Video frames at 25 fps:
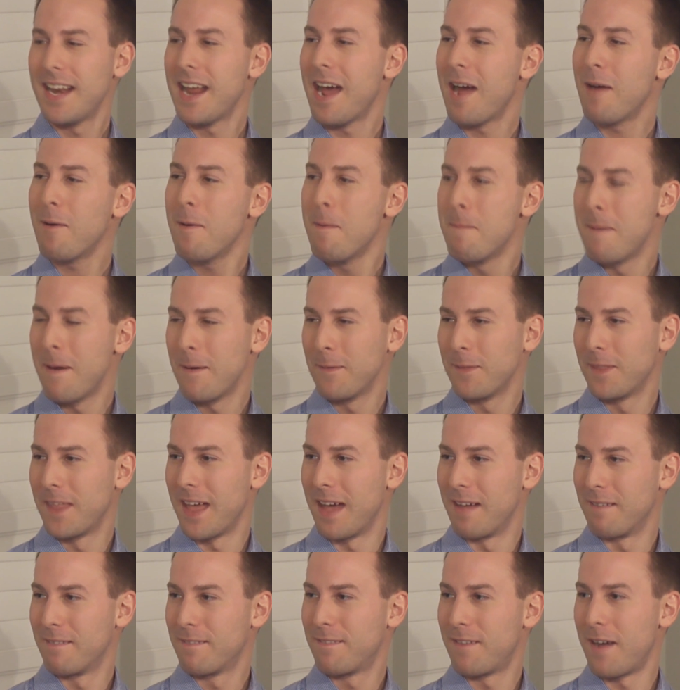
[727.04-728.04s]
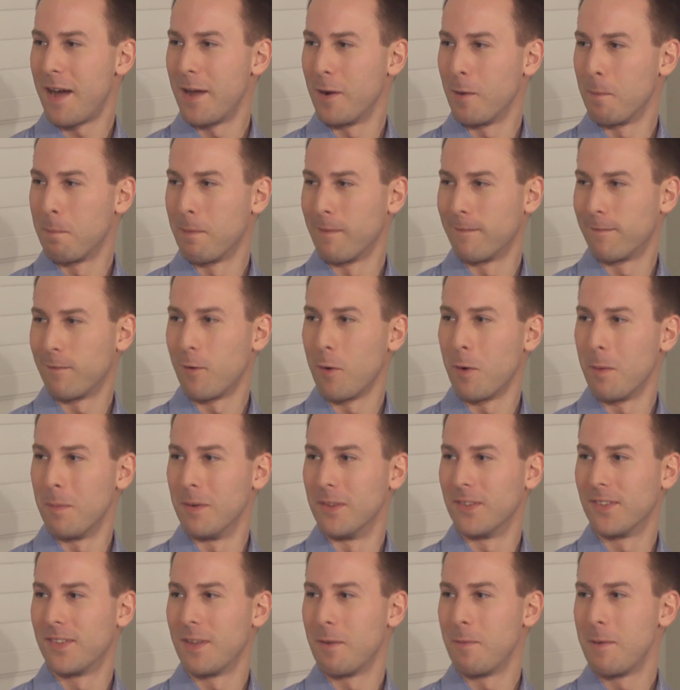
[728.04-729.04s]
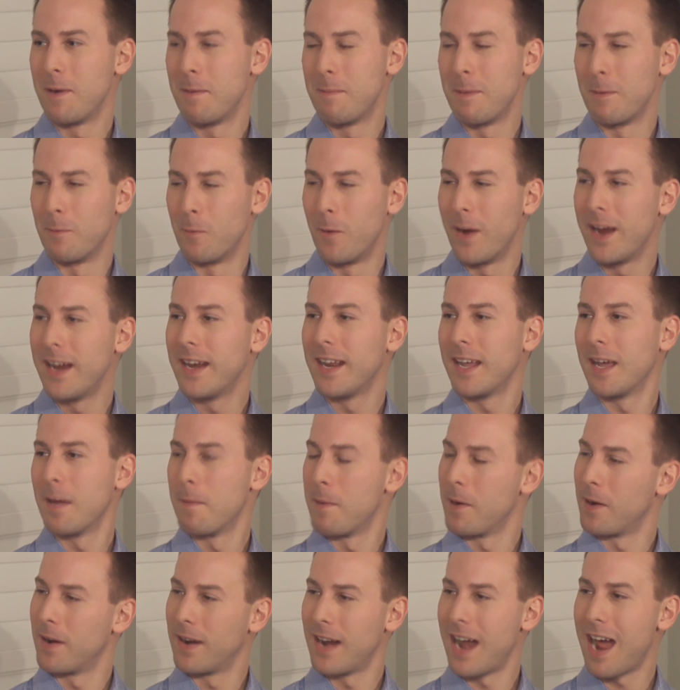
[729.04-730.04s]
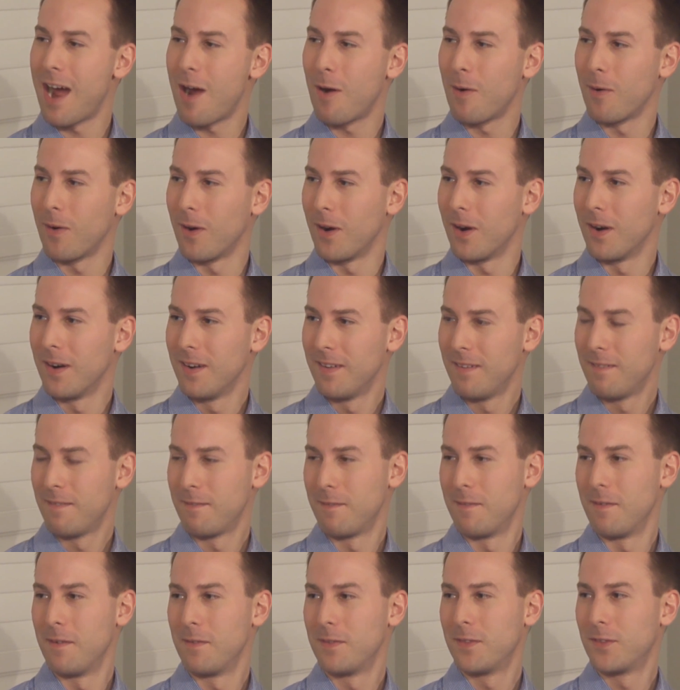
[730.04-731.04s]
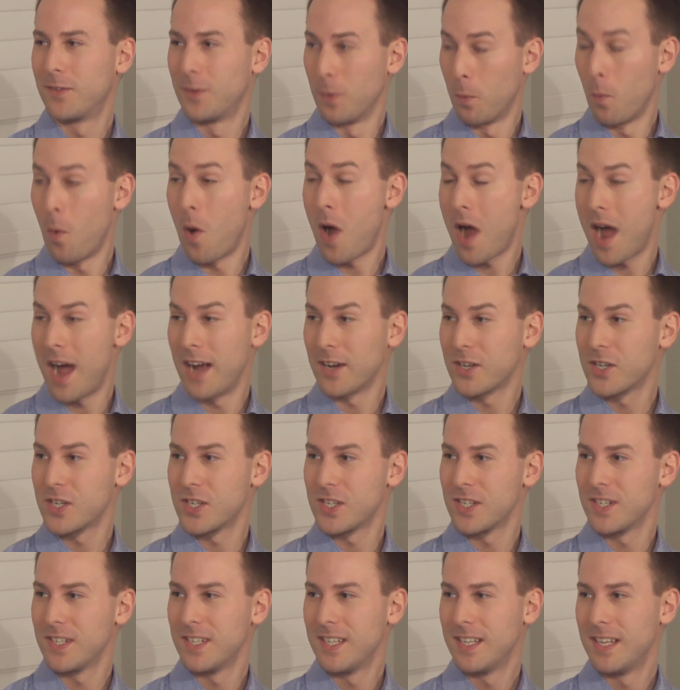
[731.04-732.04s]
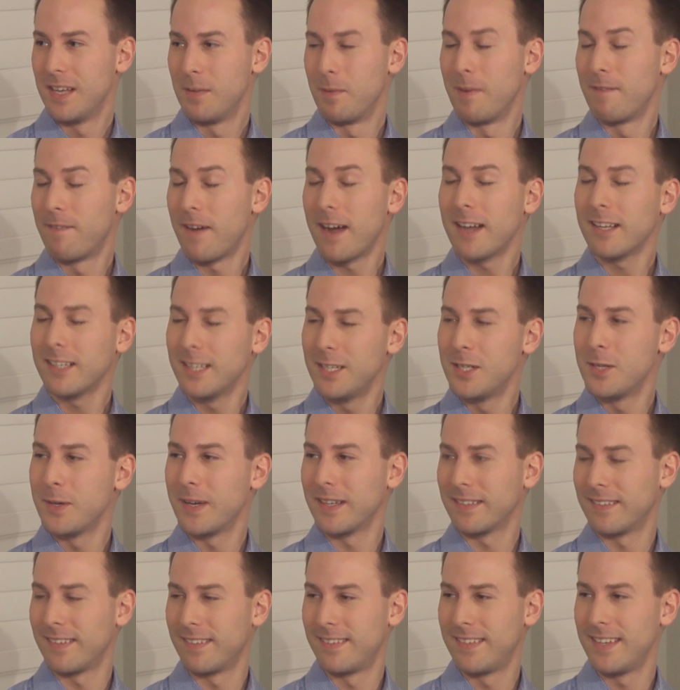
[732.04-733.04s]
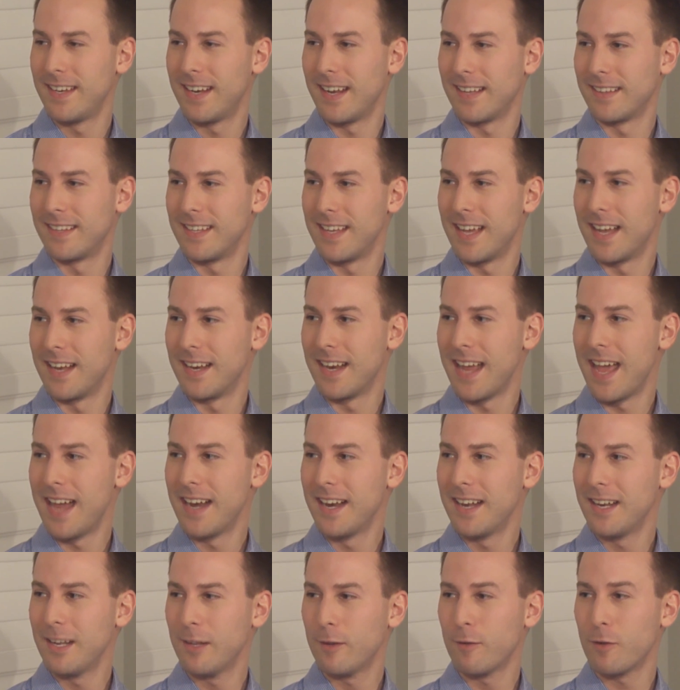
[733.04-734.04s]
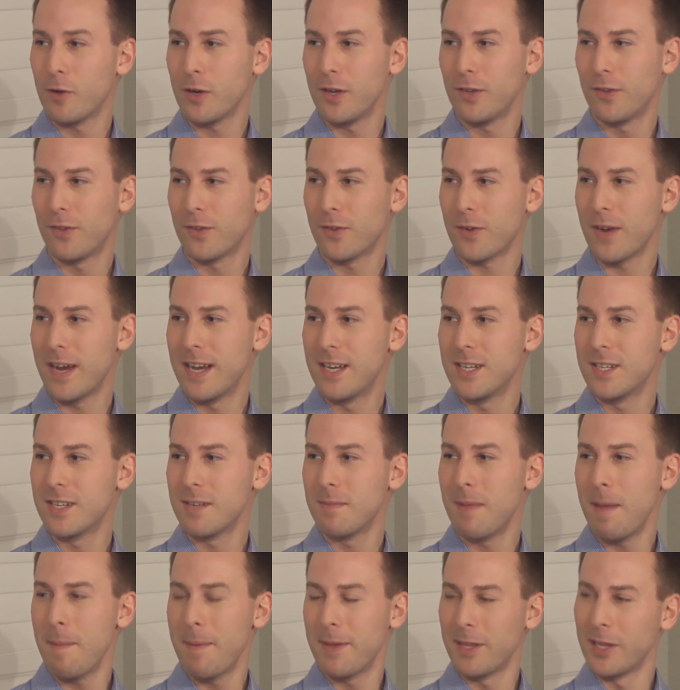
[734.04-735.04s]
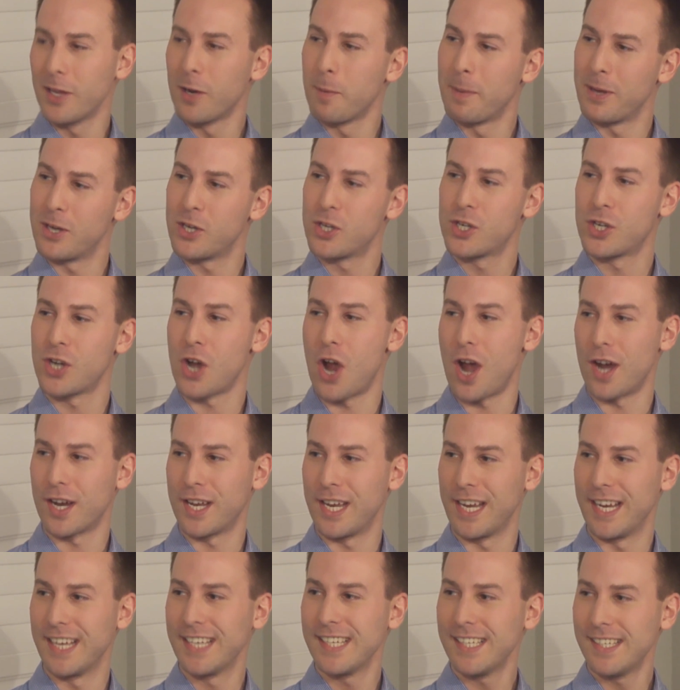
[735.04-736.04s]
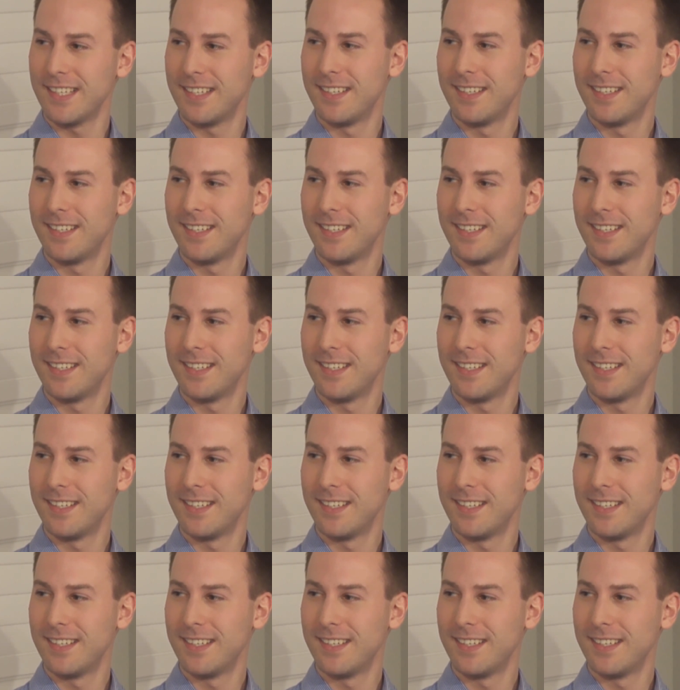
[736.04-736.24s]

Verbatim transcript: And how about that final performance that we've been waiting about an hour to watch? We finally do get to see it at the end, and it is very strange and maybe a little bit shocking.